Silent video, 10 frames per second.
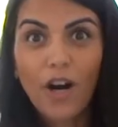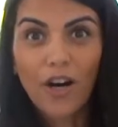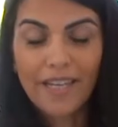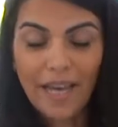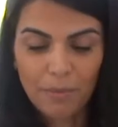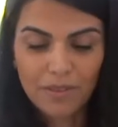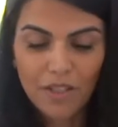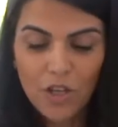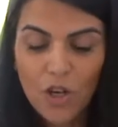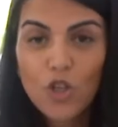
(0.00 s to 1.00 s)
are kept.
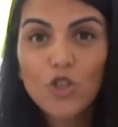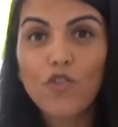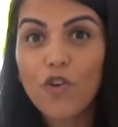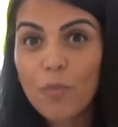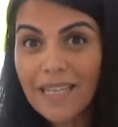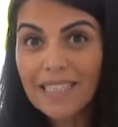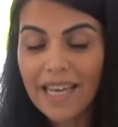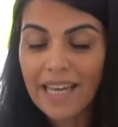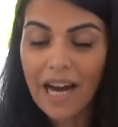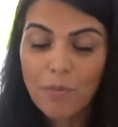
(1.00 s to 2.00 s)
So for my
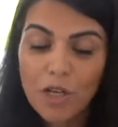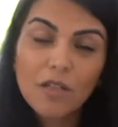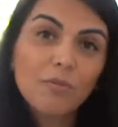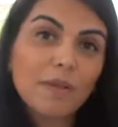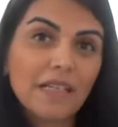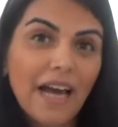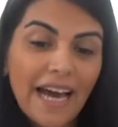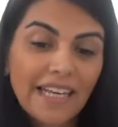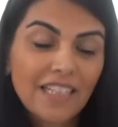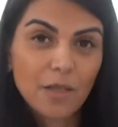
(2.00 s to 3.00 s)
steak, I'm going to be
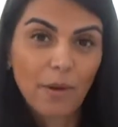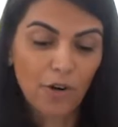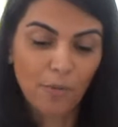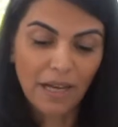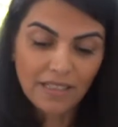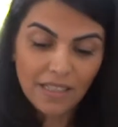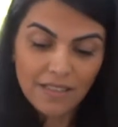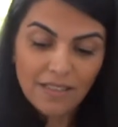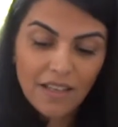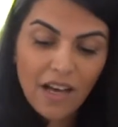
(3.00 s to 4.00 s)
adding some
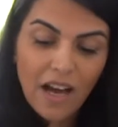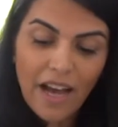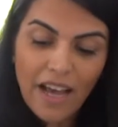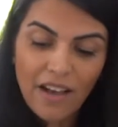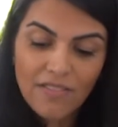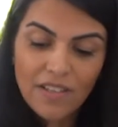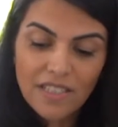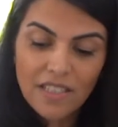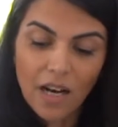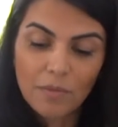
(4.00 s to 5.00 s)
aromatics. I have
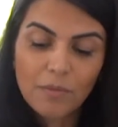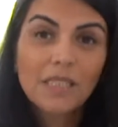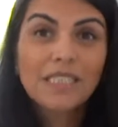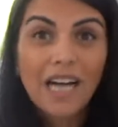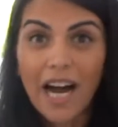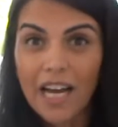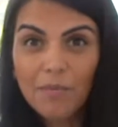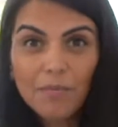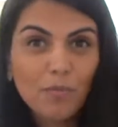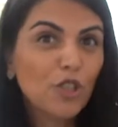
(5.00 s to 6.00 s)
some
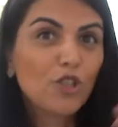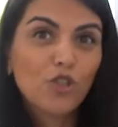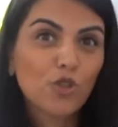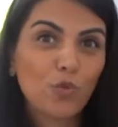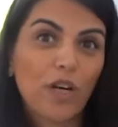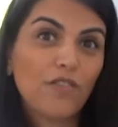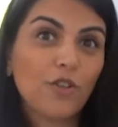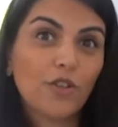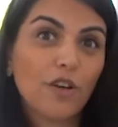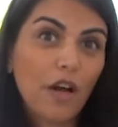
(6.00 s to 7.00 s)
thyme, but you can use
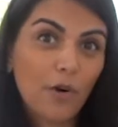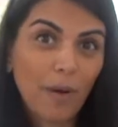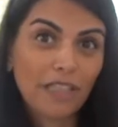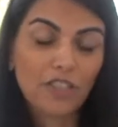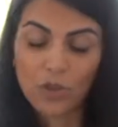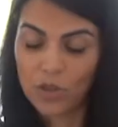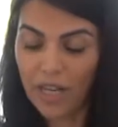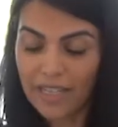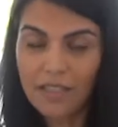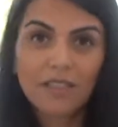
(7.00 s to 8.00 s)
whatever aromatic you
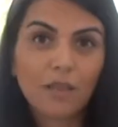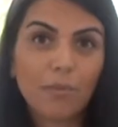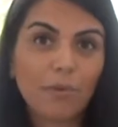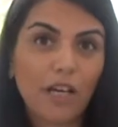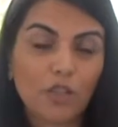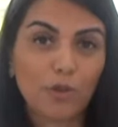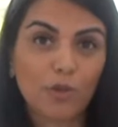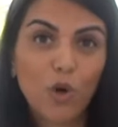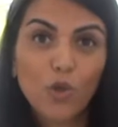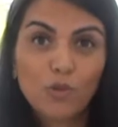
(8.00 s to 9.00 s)
like. Some people like
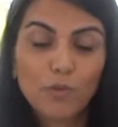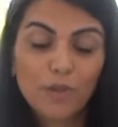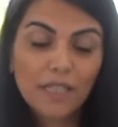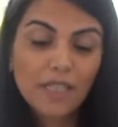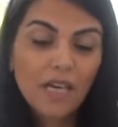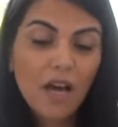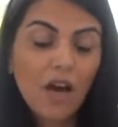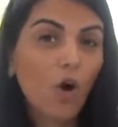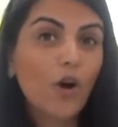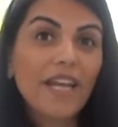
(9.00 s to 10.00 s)
rosemary
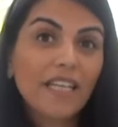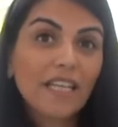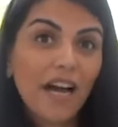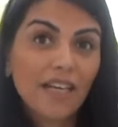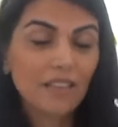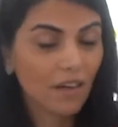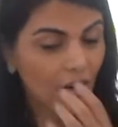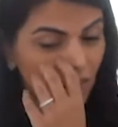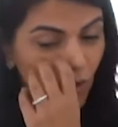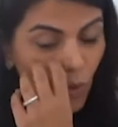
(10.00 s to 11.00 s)
or any kind
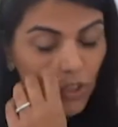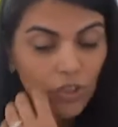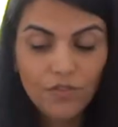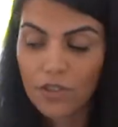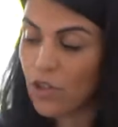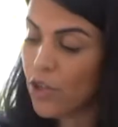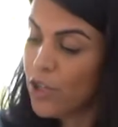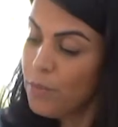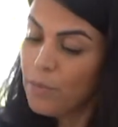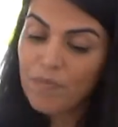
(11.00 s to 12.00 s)
of wonderful
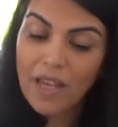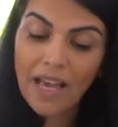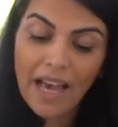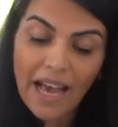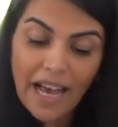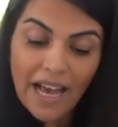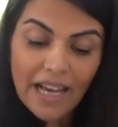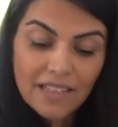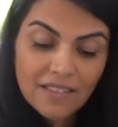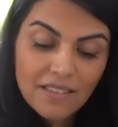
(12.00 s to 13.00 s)
herb,
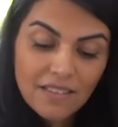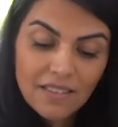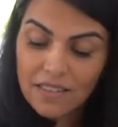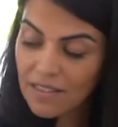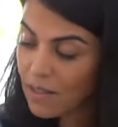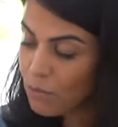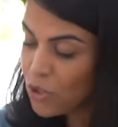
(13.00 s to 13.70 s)
and some